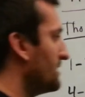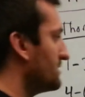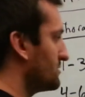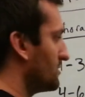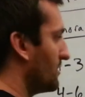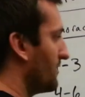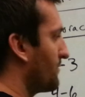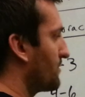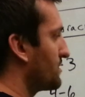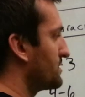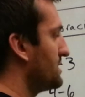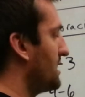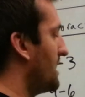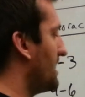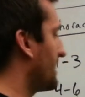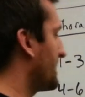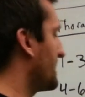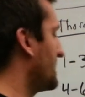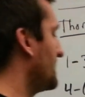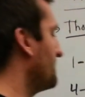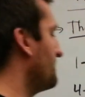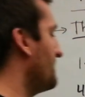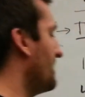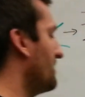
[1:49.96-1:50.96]
So if we're
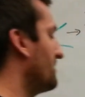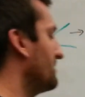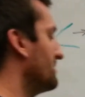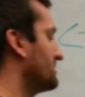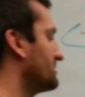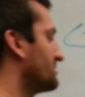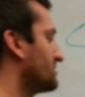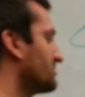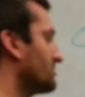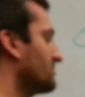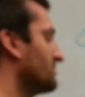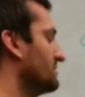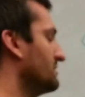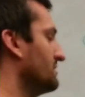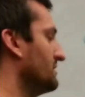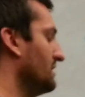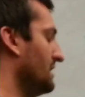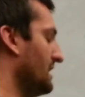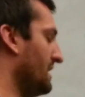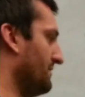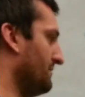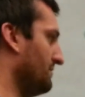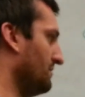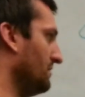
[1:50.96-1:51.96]
talking about a certain
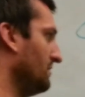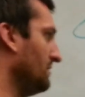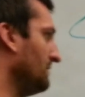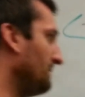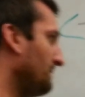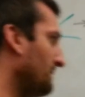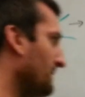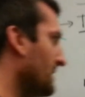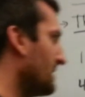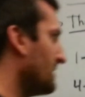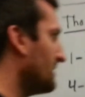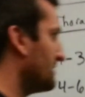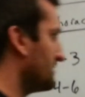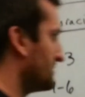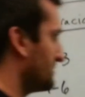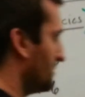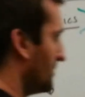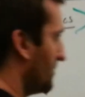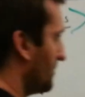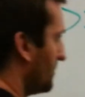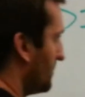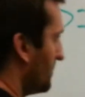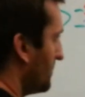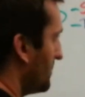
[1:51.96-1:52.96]
level,
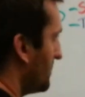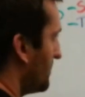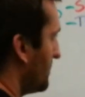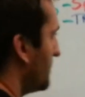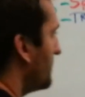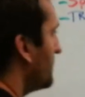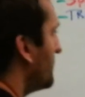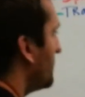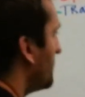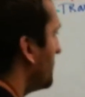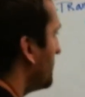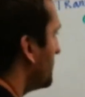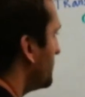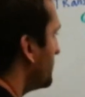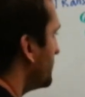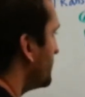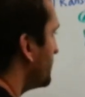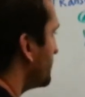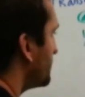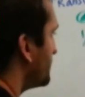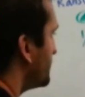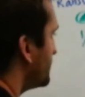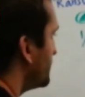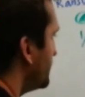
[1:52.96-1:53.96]
so
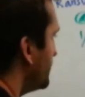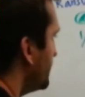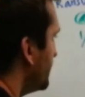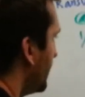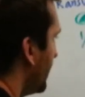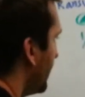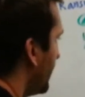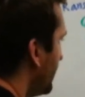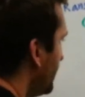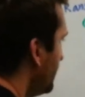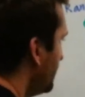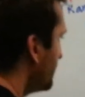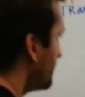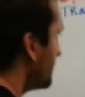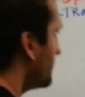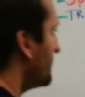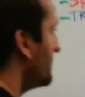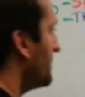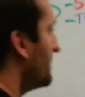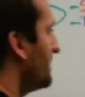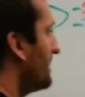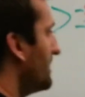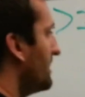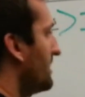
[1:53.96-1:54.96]
here's C8,
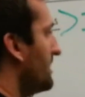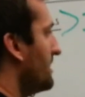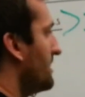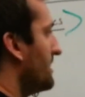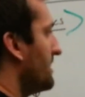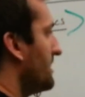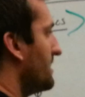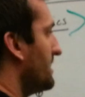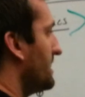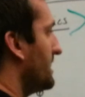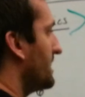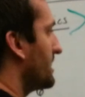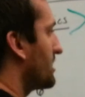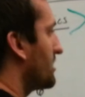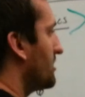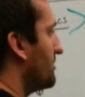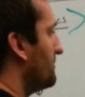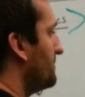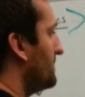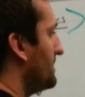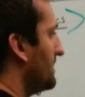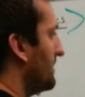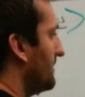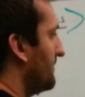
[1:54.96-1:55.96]
it could
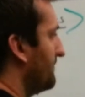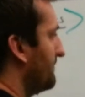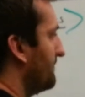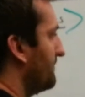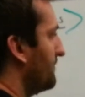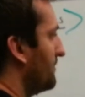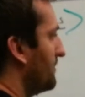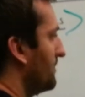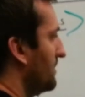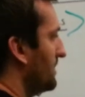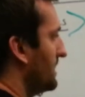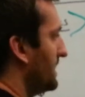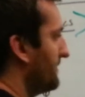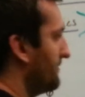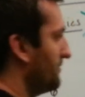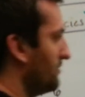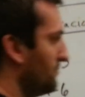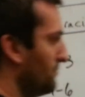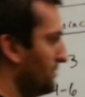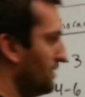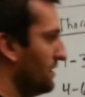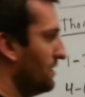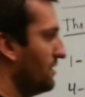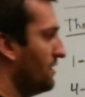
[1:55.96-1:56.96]
be a full
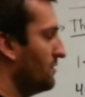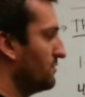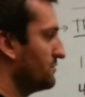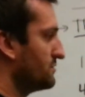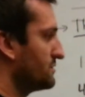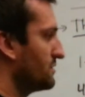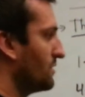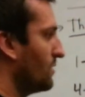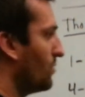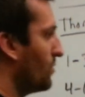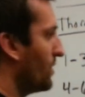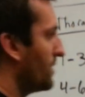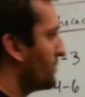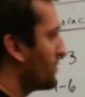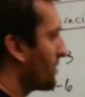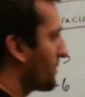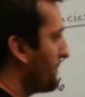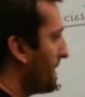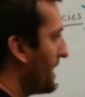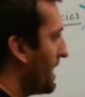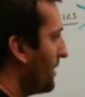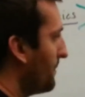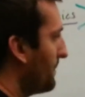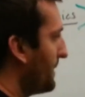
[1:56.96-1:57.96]
level below. So when we're
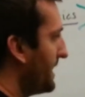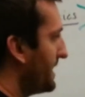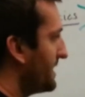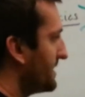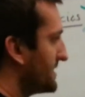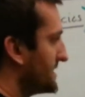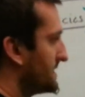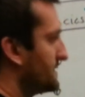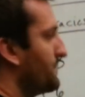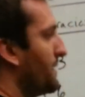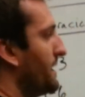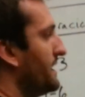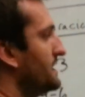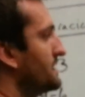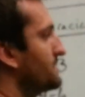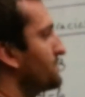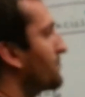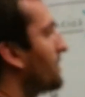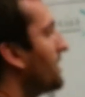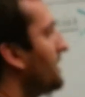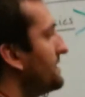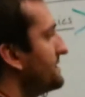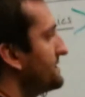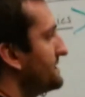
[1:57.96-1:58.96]
palpating the spinous
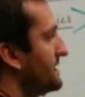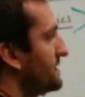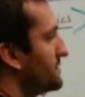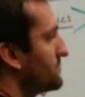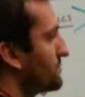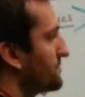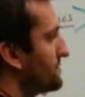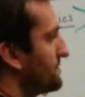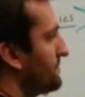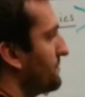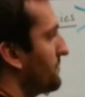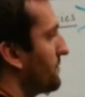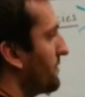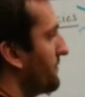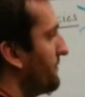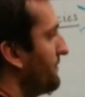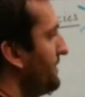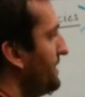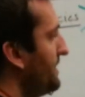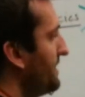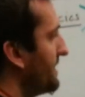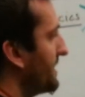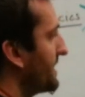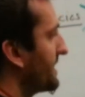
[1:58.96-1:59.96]
process, we're, we're
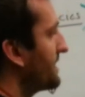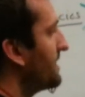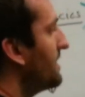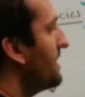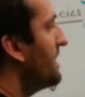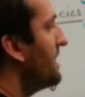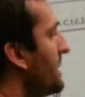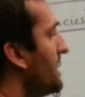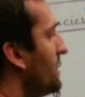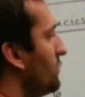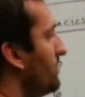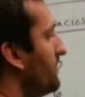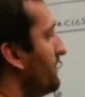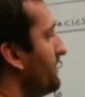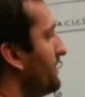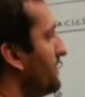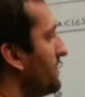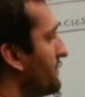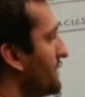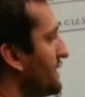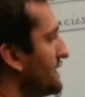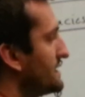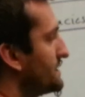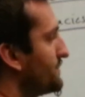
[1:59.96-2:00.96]
feeling, we
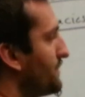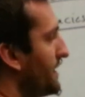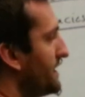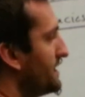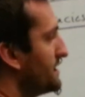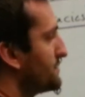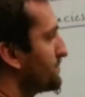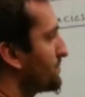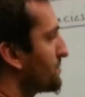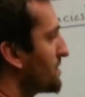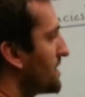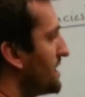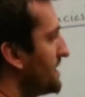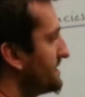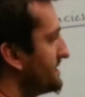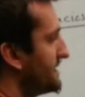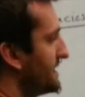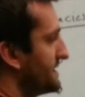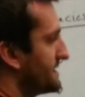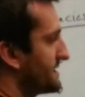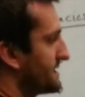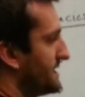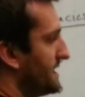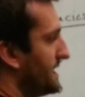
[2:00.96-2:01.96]
feel that spinous
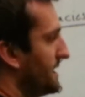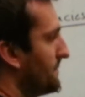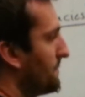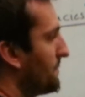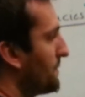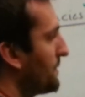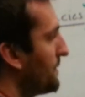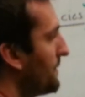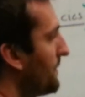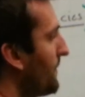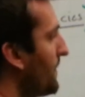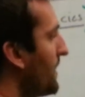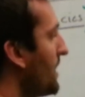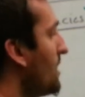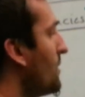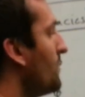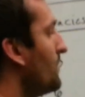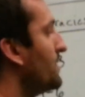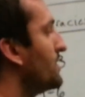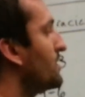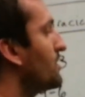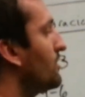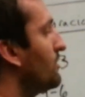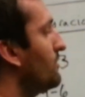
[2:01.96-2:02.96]
process tip,
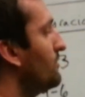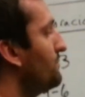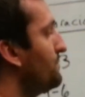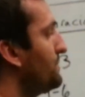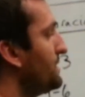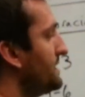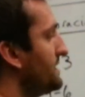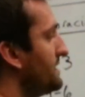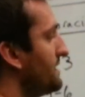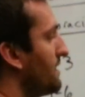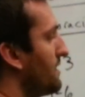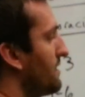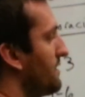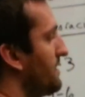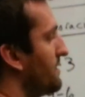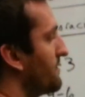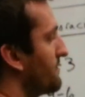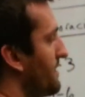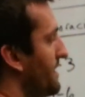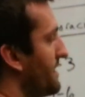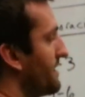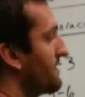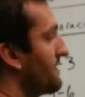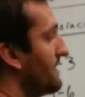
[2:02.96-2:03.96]
we could be
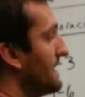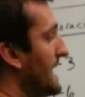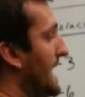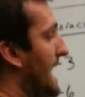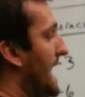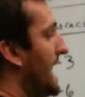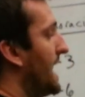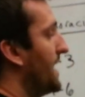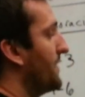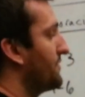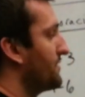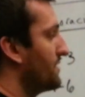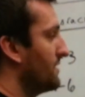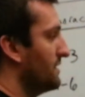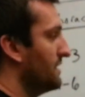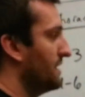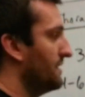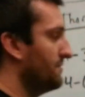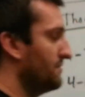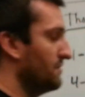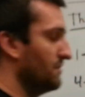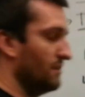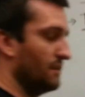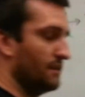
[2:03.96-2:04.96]
theoretically at the
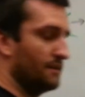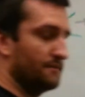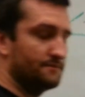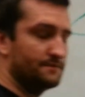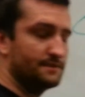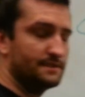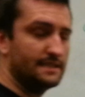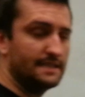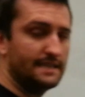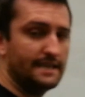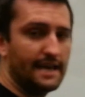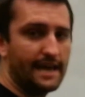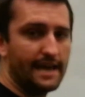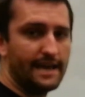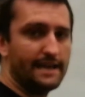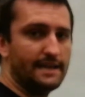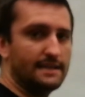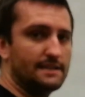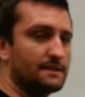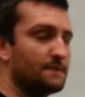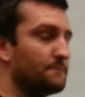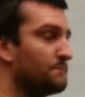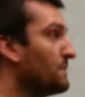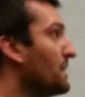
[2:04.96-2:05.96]
level of C8.